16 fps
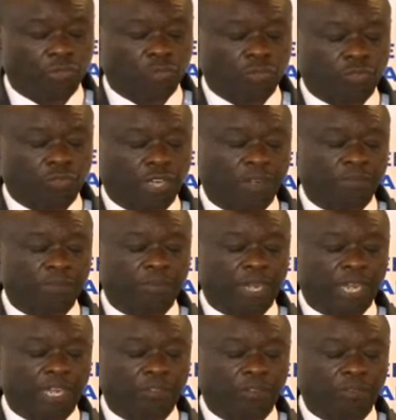to grab
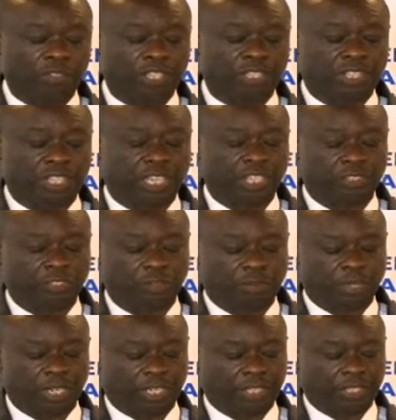and rule the
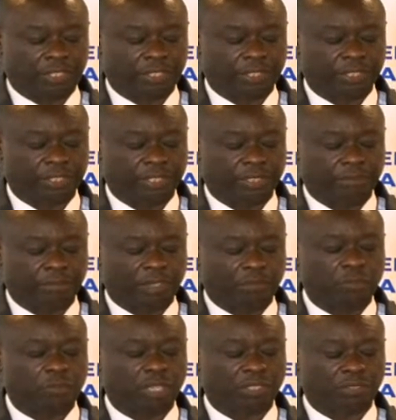international market.
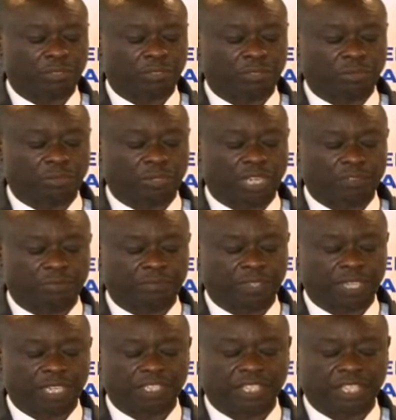But we must also have
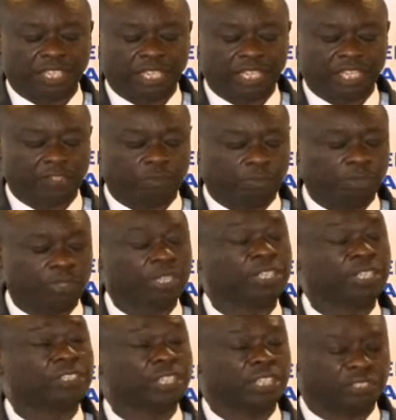cutting edge
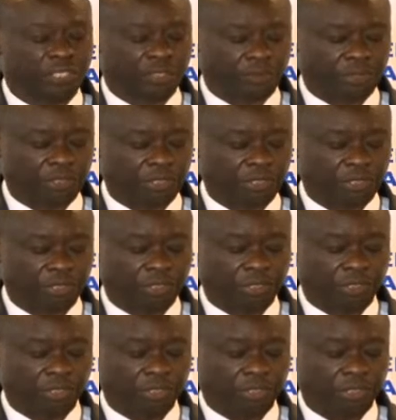products and services.
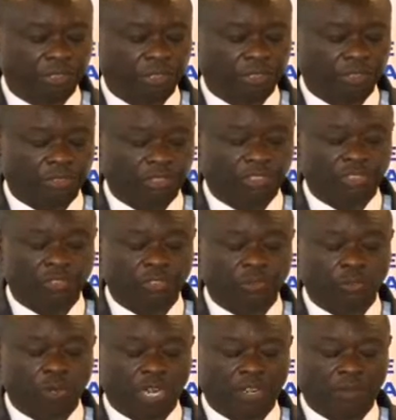This is
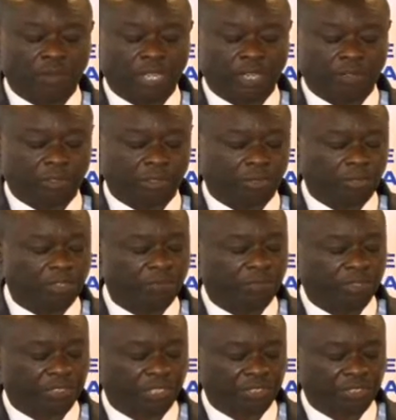why we are also
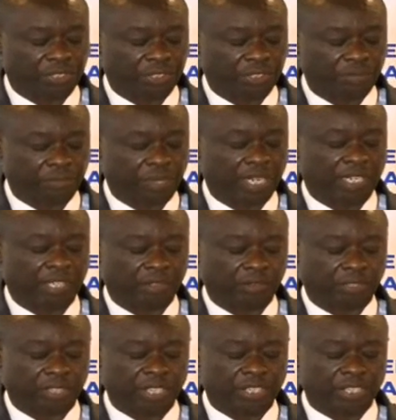emphasizing
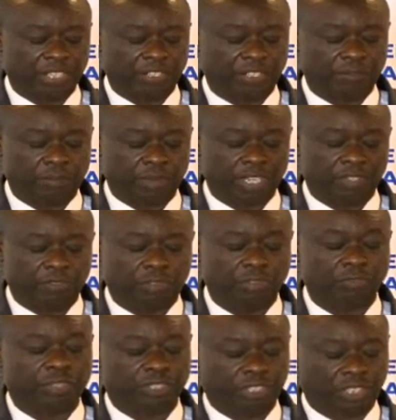market-oriented,
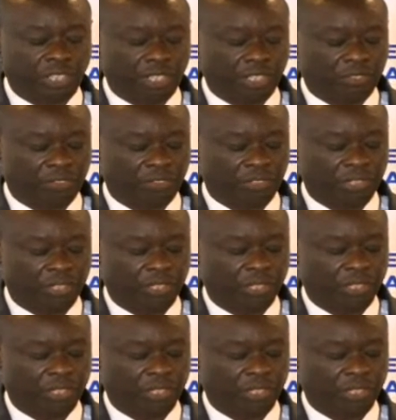demand-driven skills.